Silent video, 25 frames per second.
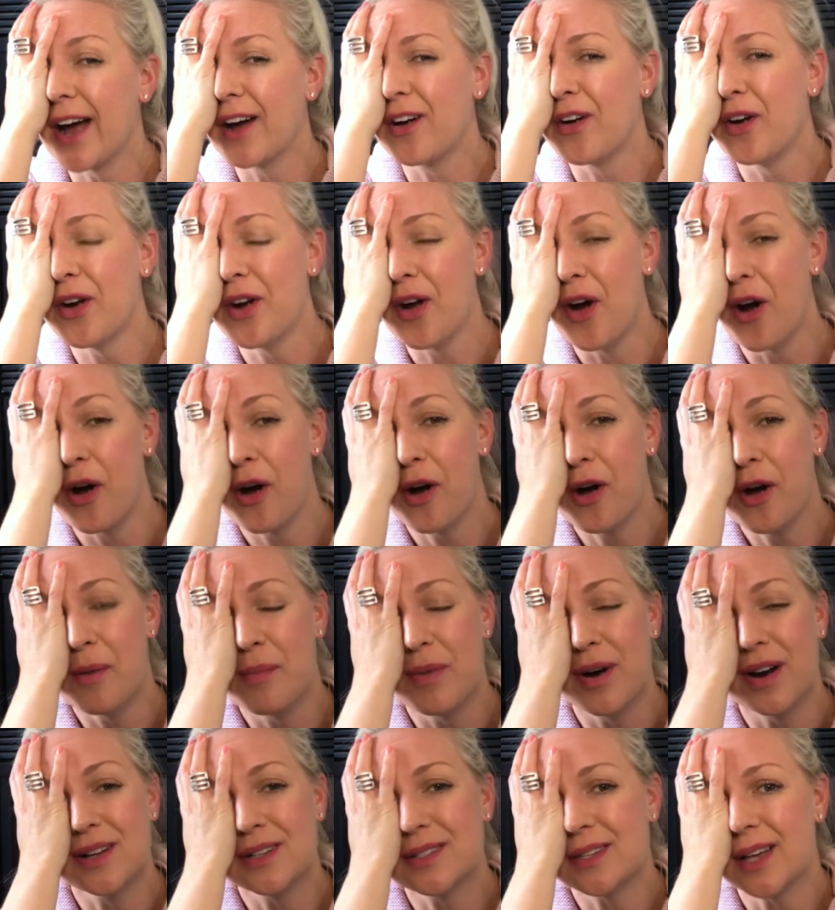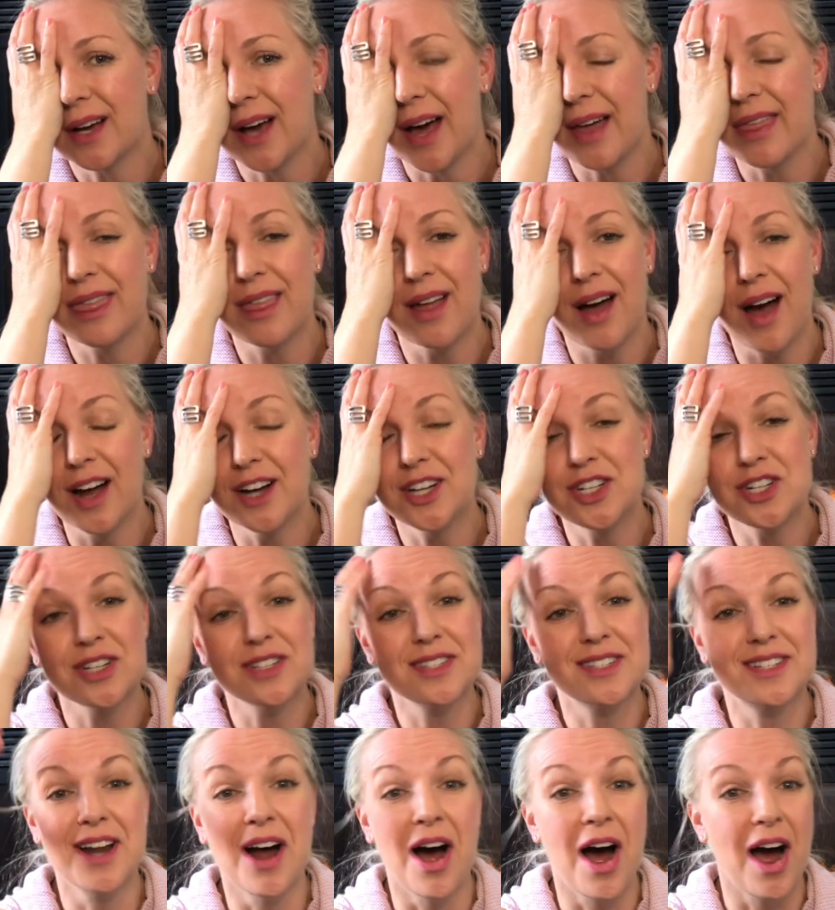I got home and I was like, I
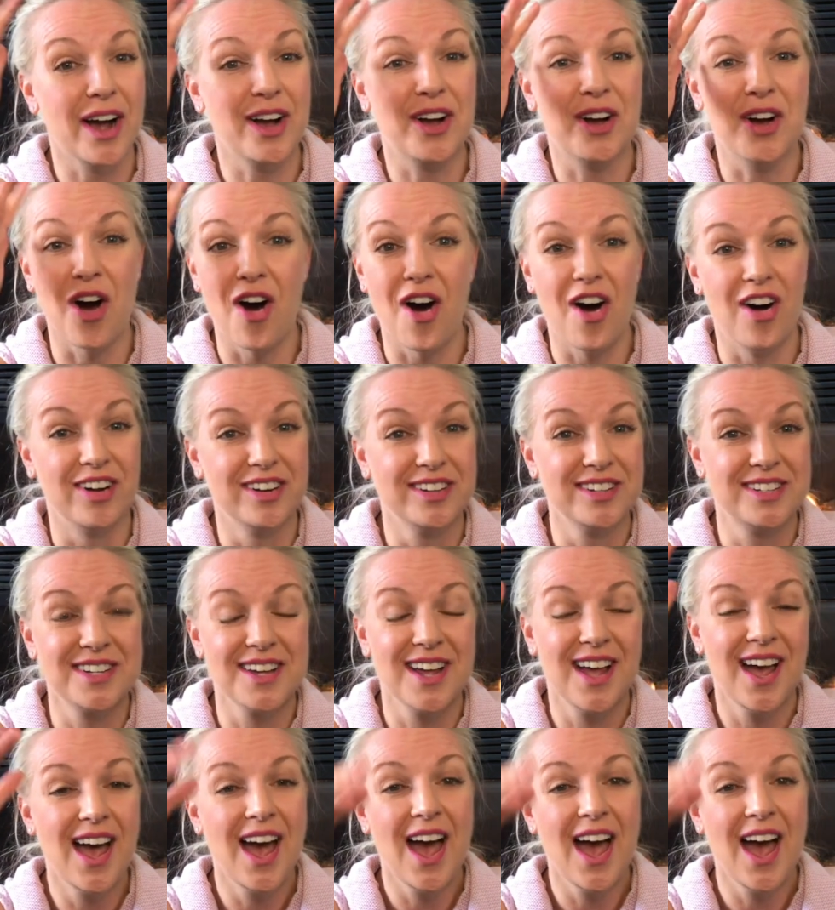can't.